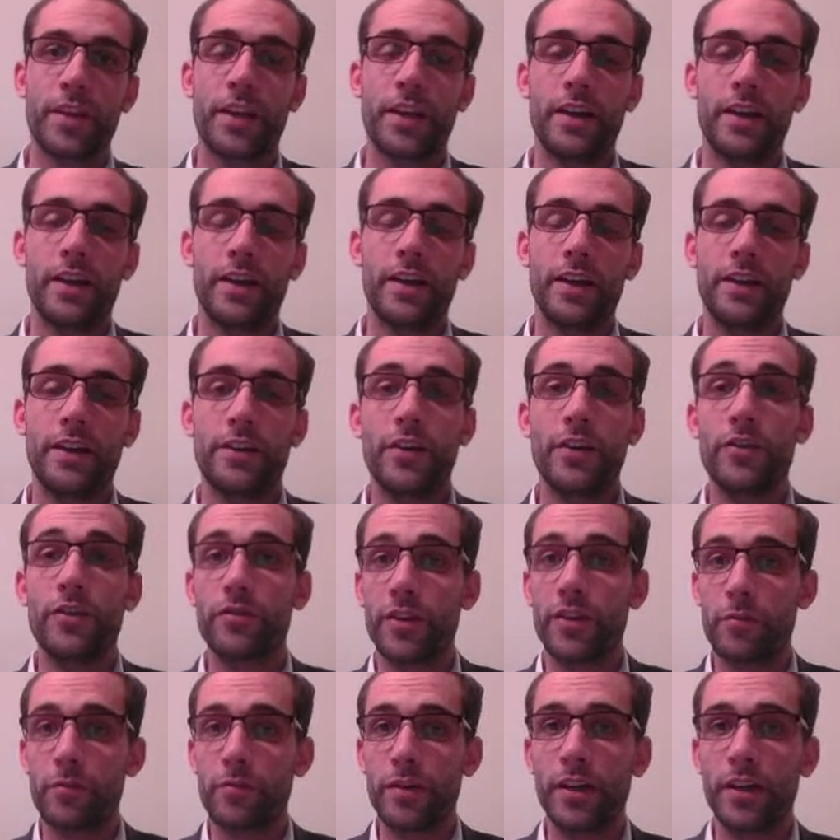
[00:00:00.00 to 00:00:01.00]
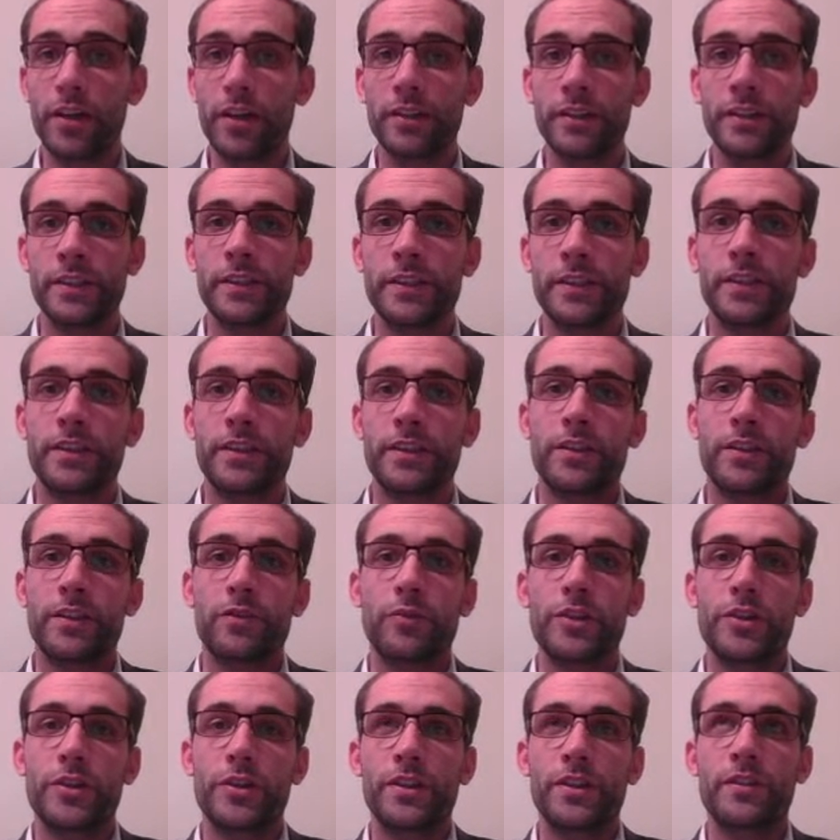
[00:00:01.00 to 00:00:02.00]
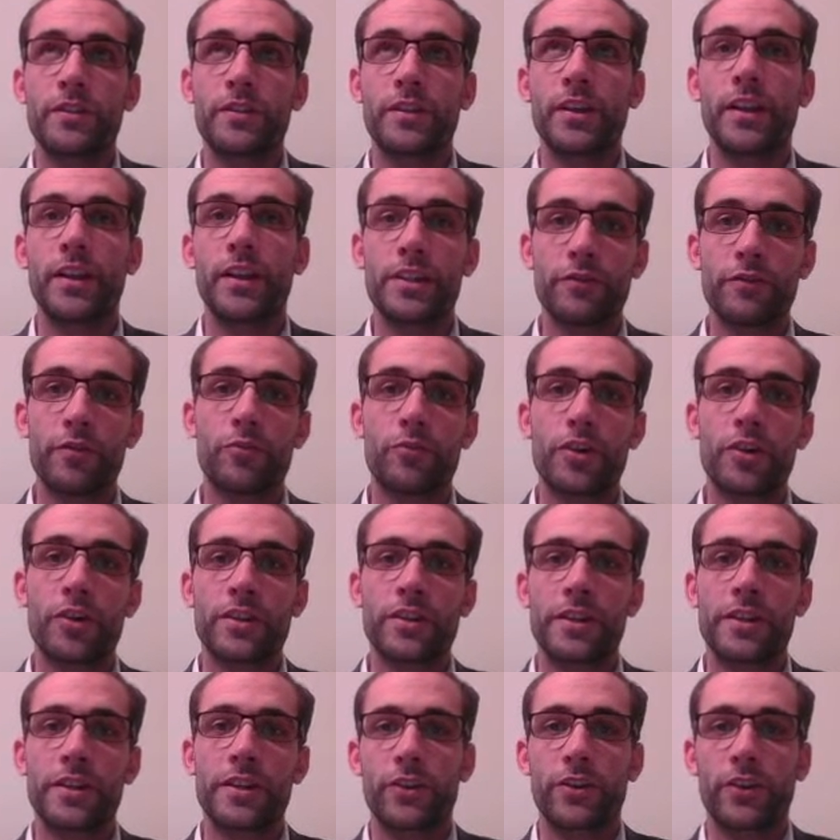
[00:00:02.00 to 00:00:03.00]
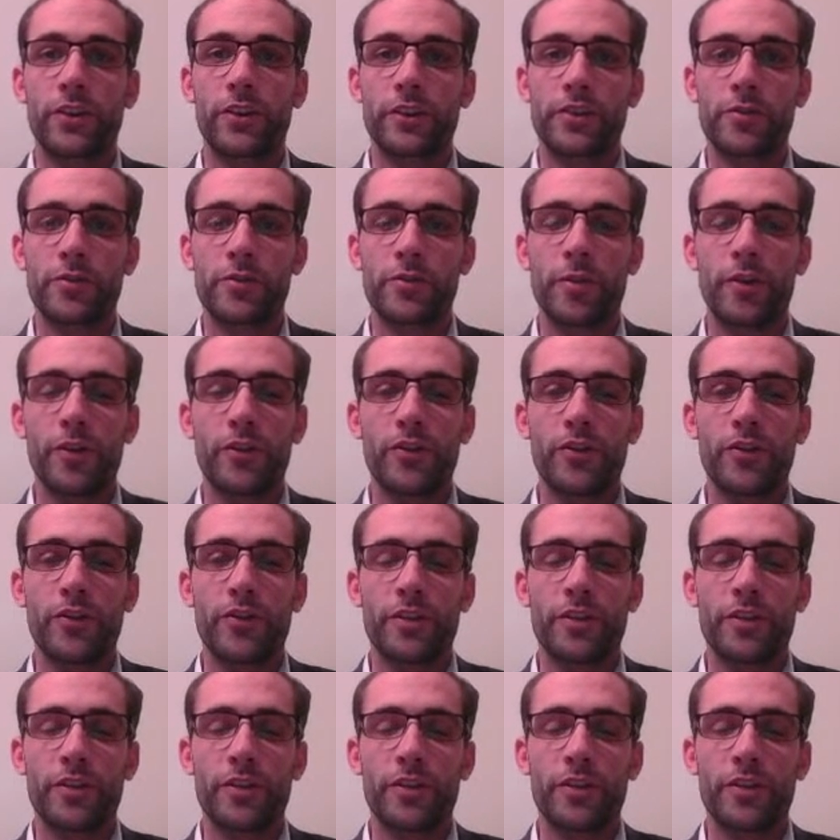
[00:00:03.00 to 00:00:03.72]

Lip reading: in November, which is a different presidential election to most.